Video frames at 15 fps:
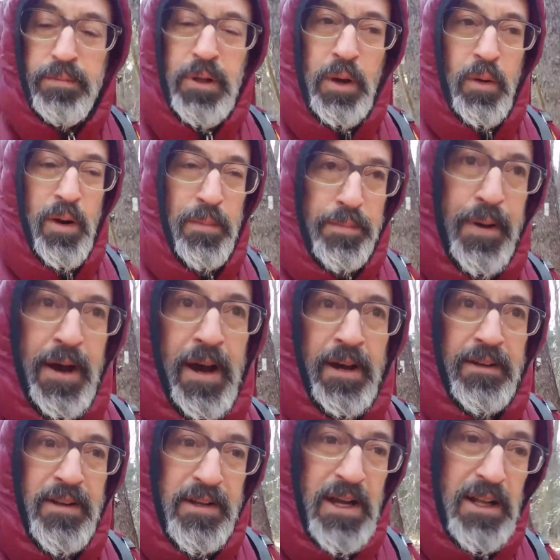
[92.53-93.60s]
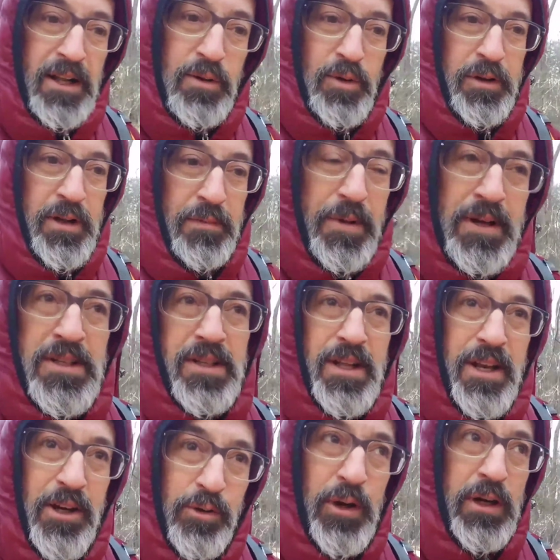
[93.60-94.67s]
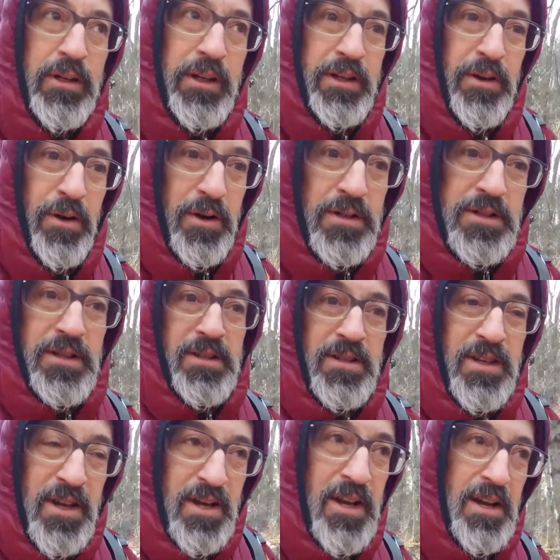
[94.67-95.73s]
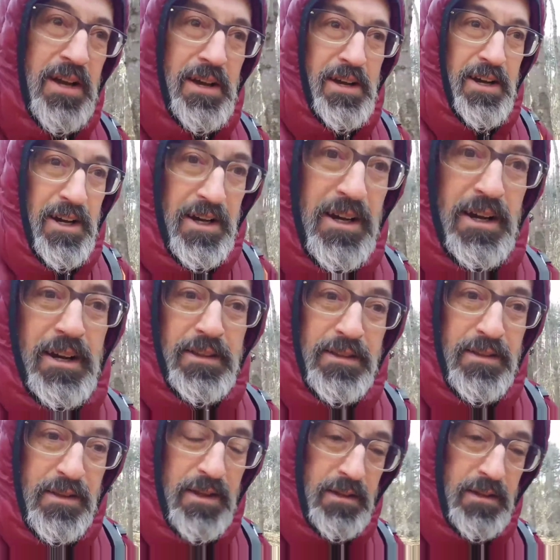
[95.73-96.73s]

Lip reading: blow up pad, the yellow one that makes a lot of crinkling noises. The